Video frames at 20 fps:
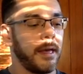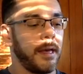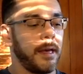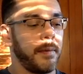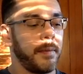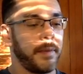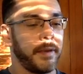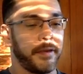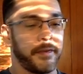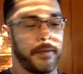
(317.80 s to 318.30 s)

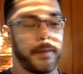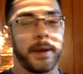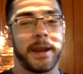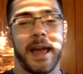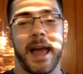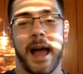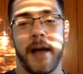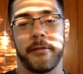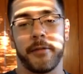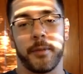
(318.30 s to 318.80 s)
because about
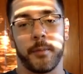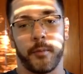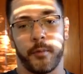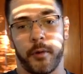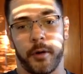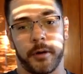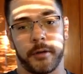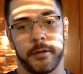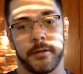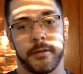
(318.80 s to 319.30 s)
half of them
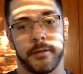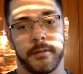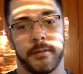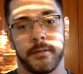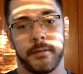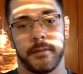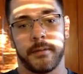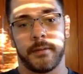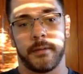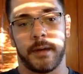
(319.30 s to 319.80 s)
weren't.
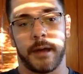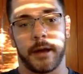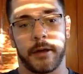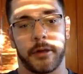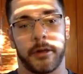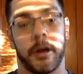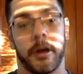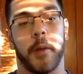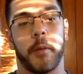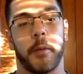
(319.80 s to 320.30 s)

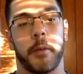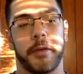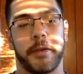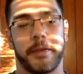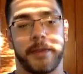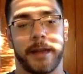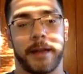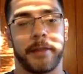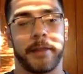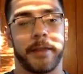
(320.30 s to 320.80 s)
Actually, almost
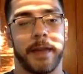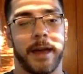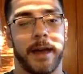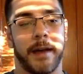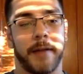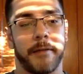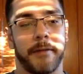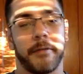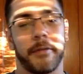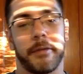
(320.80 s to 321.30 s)
exactly
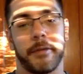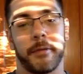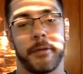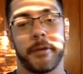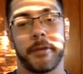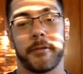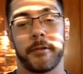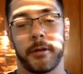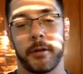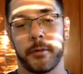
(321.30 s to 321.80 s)
half. So I
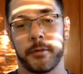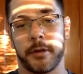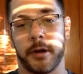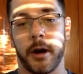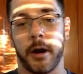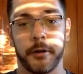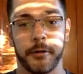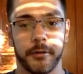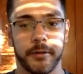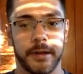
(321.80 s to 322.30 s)
started with
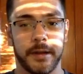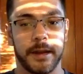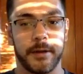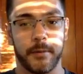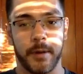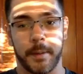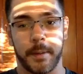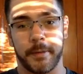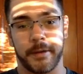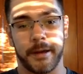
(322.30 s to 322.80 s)
180
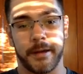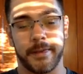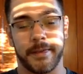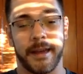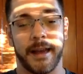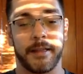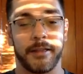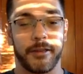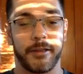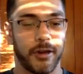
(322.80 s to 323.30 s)
websites.
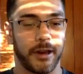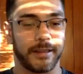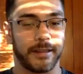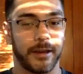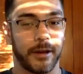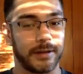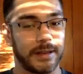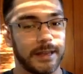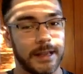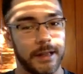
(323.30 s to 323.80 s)
I checked
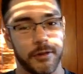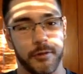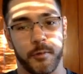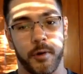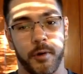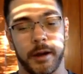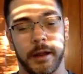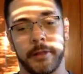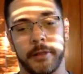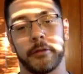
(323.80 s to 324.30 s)
out each
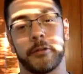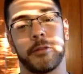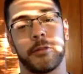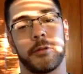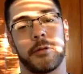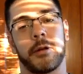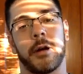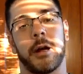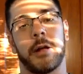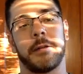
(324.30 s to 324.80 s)
one. I looked at
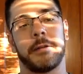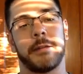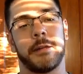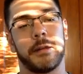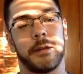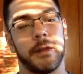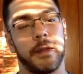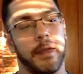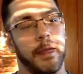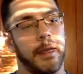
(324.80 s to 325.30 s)
their
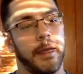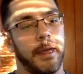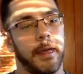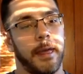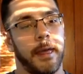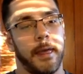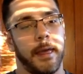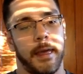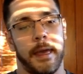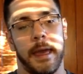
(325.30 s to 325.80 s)
content,
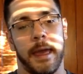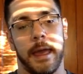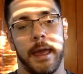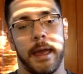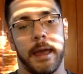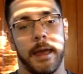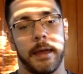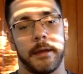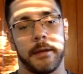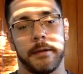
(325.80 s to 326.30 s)

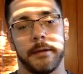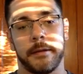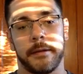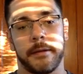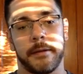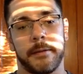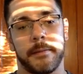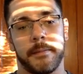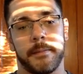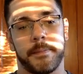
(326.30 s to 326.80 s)
and
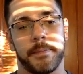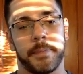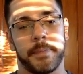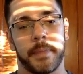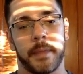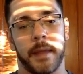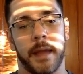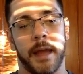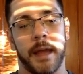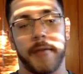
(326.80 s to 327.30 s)

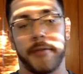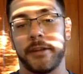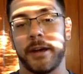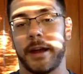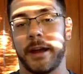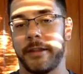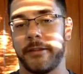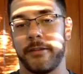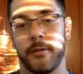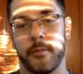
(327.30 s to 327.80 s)
I have
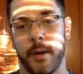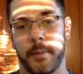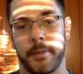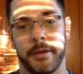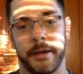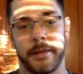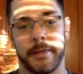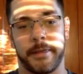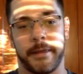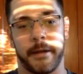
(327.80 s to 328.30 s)
92
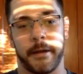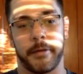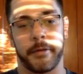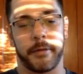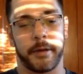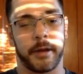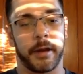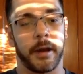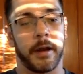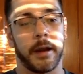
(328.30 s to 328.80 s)
websites now.
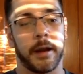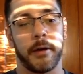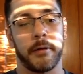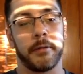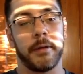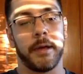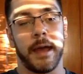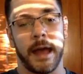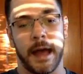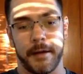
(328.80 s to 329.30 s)
So I cut
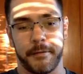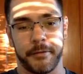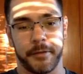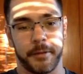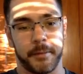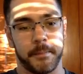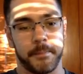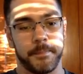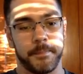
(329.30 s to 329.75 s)
out half of them.